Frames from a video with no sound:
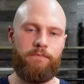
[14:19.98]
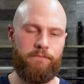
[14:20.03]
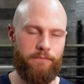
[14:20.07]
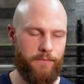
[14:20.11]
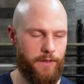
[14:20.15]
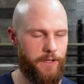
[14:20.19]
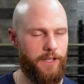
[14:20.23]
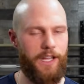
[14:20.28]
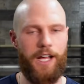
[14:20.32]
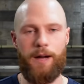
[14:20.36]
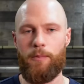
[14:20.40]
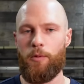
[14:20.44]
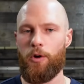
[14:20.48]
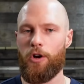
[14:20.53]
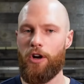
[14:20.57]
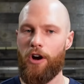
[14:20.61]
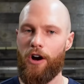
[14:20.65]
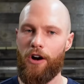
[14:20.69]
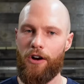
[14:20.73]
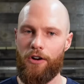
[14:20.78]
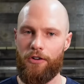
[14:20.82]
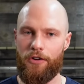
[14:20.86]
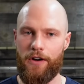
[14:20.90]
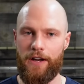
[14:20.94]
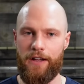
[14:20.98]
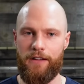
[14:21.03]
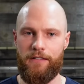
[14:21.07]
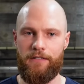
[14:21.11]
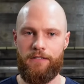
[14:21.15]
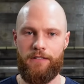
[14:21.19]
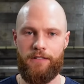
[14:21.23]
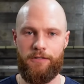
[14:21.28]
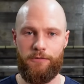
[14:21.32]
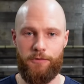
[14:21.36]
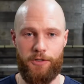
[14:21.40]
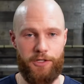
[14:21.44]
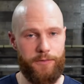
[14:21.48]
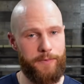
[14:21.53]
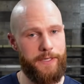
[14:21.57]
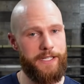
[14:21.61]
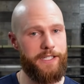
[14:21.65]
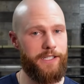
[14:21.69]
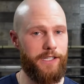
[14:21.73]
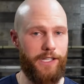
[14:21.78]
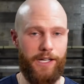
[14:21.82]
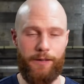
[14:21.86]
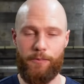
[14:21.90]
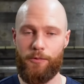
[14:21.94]
you get a lot more heart rate, which
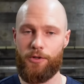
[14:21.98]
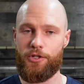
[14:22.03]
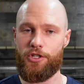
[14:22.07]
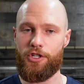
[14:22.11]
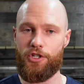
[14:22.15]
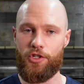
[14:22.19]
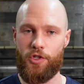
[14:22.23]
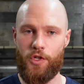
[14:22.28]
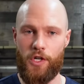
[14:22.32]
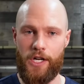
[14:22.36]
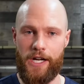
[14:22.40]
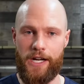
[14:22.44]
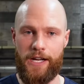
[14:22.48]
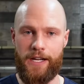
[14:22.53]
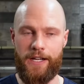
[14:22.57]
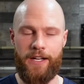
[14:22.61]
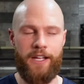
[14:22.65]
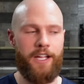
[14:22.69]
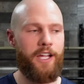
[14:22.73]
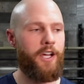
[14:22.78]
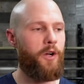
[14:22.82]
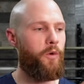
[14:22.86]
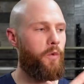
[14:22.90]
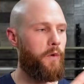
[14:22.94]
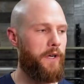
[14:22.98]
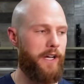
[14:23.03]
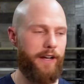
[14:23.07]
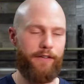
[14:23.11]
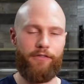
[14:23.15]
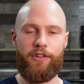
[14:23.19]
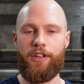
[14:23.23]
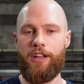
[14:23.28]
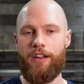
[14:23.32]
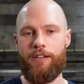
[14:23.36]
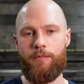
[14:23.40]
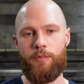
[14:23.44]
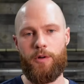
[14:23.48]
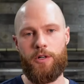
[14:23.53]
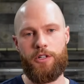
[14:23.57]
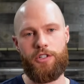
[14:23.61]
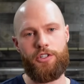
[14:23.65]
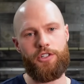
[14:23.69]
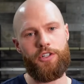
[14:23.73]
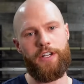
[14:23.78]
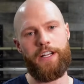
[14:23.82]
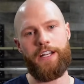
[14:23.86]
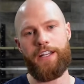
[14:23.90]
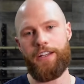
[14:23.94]
means a lot more strain. Whenever you have more
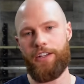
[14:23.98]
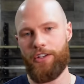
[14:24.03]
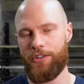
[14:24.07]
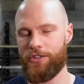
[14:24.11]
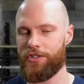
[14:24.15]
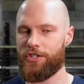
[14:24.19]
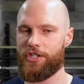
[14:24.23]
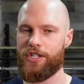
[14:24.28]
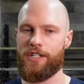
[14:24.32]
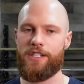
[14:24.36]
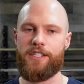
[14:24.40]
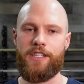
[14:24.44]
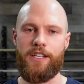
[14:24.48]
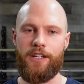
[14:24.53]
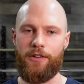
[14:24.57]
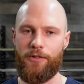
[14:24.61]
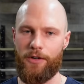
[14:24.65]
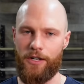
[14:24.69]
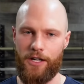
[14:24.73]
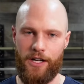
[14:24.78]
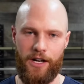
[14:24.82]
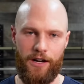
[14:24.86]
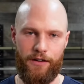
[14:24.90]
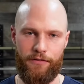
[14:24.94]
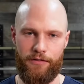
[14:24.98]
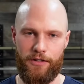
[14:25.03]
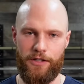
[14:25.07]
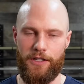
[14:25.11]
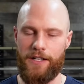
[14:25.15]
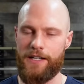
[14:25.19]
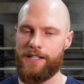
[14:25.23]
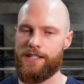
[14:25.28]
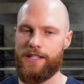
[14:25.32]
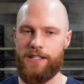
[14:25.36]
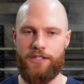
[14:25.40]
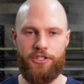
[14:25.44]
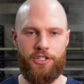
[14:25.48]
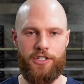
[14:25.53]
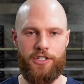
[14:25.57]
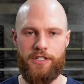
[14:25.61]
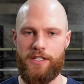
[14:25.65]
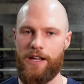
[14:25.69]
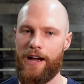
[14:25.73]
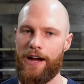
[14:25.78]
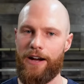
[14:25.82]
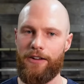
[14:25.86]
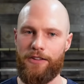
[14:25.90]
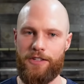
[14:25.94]
strain, you're just gonna recover less. That's just
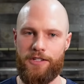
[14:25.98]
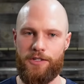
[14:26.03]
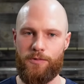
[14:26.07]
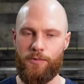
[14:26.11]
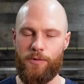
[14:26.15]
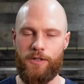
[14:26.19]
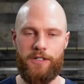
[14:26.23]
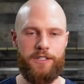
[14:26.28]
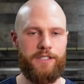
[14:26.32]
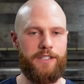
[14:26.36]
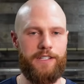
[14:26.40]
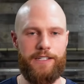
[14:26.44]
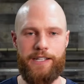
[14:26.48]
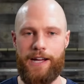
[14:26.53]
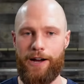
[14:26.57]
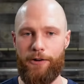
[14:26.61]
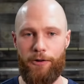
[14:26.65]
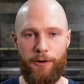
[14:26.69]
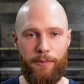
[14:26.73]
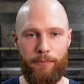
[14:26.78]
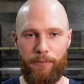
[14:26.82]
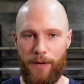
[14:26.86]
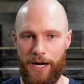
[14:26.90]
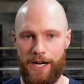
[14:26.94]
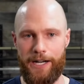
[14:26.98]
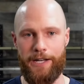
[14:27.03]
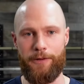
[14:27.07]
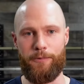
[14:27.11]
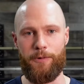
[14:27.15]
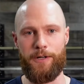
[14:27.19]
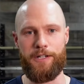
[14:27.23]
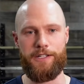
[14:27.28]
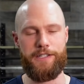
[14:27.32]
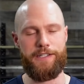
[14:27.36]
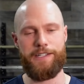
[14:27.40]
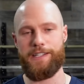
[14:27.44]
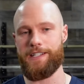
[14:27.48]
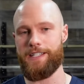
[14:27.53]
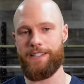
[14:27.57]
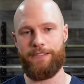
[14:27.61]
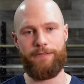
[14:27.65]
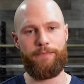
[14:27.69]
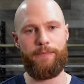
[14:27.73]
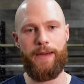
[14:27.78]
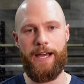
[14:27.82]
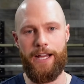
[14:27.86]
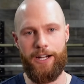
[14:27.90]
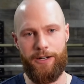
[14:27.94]
how this works. That's how our body works. It doesn't
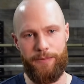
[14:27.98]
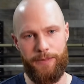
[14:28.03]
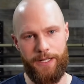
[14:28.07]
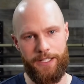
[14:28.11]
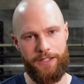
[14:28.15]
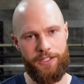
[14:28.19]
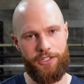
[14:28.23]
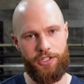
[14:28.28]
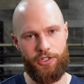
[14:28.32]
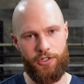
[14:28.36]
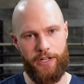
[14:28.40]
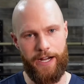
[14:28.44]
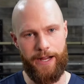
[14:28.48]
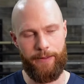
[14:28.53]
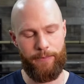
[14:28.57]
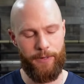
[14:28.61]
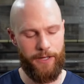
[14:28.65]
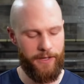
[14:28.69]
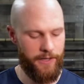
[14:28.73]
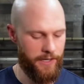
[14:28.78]
even matter about the strap.